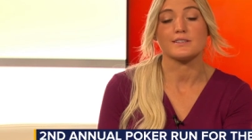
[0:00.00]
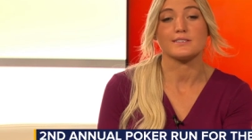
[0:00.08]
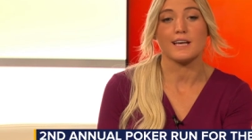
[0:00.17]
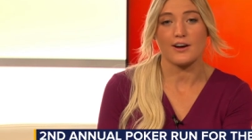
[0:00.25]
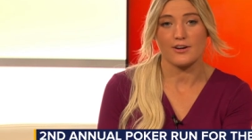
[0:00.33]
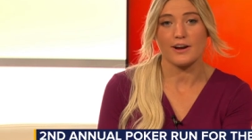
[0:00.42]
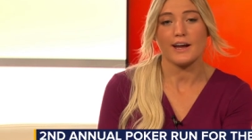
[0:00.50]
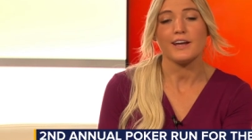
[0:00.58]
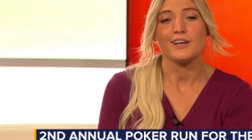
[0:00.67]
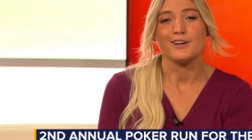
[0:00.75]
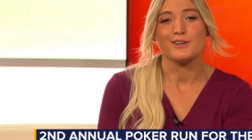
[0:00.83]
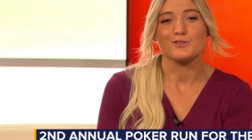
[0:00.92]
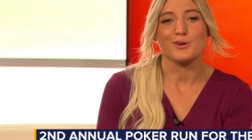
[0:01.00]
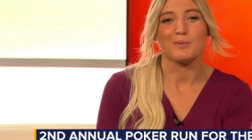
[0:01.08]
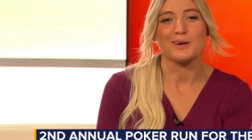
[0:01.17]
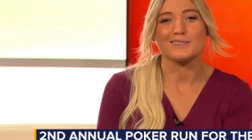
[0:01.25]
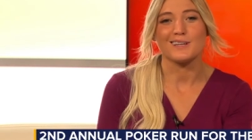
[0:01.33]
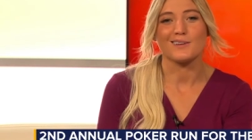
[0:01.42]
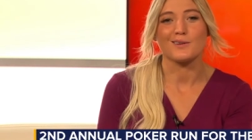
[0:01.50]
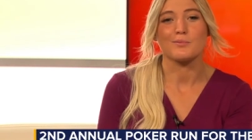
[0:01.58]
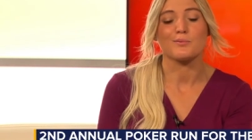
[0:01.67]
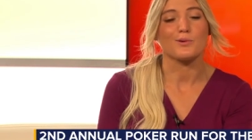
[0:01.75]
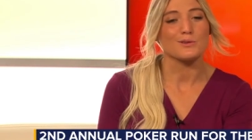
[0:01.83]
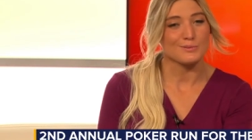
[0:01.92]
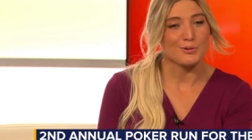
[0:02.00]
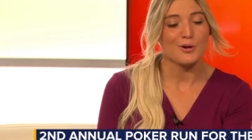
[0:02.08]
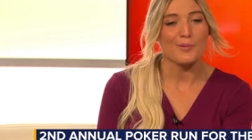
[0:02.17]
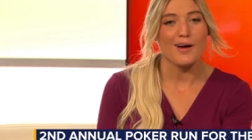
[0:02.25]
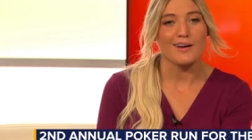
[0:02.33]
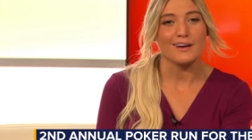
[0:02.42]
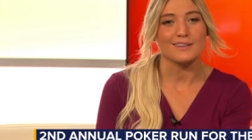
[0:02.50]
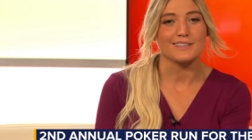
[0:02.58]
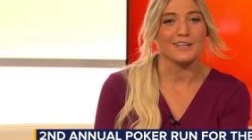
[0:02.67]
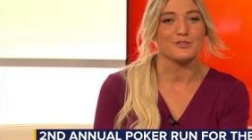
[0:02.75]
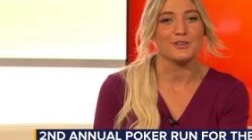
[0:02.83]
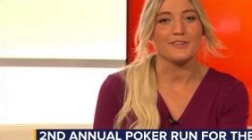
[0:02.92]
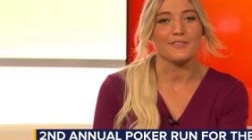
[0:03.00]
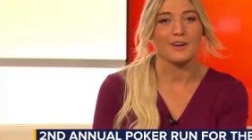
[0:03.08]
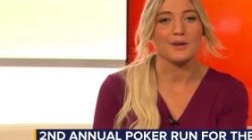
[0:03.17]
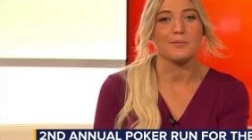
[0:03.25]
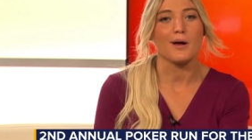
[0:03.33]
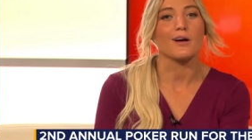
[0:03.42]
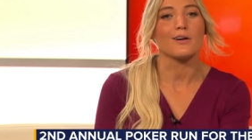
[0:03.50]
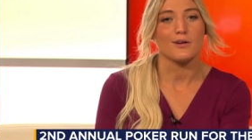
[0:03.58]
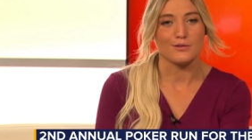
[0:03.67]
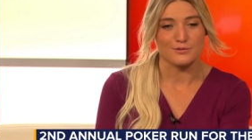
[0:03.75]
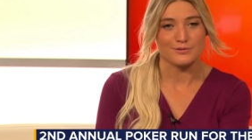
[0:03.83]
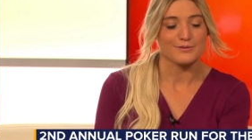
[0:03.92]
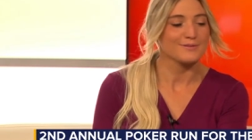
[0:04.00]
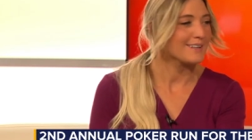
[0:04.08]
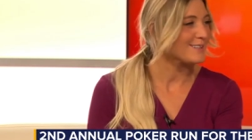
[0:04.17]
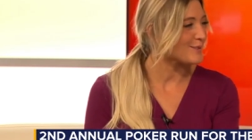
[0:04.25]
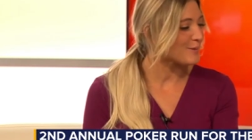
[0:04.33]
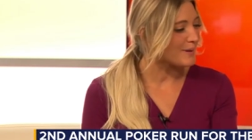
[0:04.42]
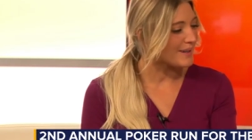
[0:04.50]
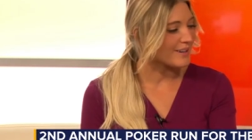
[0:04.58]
Saturday. Joining me to tell us more about it is Adrian Van Bakove. Thanks for being